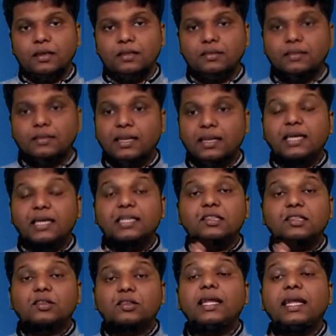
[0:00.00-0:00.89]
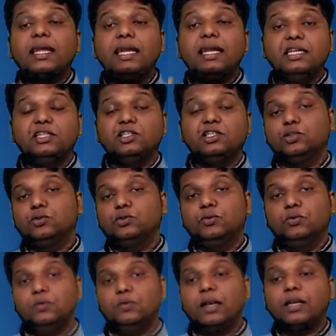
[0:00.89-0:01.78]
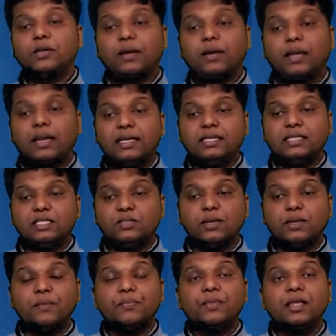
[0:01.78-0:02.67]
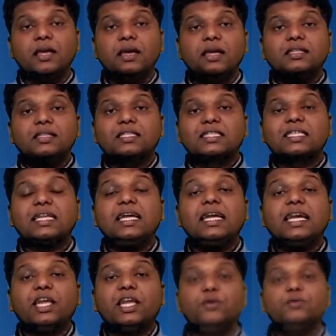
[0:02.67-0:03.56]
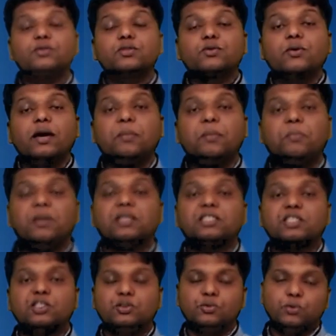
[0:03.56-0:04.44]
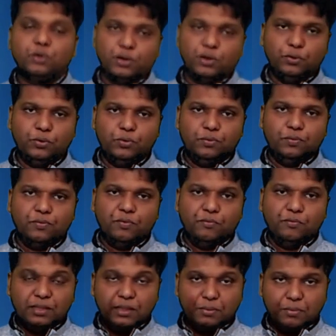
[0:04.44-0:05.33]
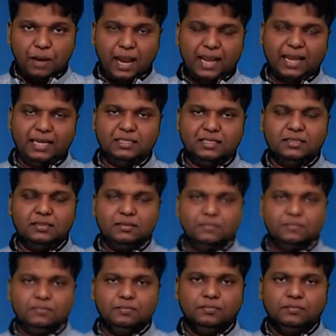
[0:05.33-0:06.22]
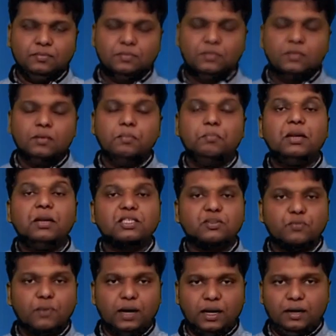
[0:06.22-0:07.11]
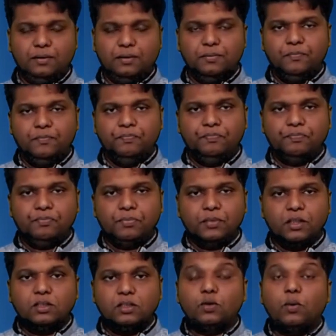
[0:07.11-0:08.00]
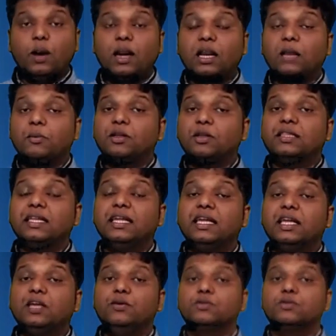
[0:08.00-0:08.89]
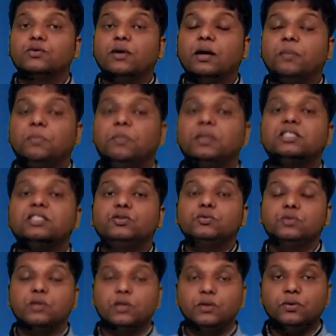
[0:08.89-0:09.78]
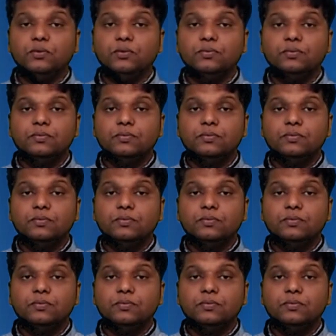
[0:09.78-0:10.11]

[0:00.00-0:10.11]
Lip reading: then 3 into, what you can write this one? 3q square plus 2q within brackets, plus 1. So what about 3q square plus 2q?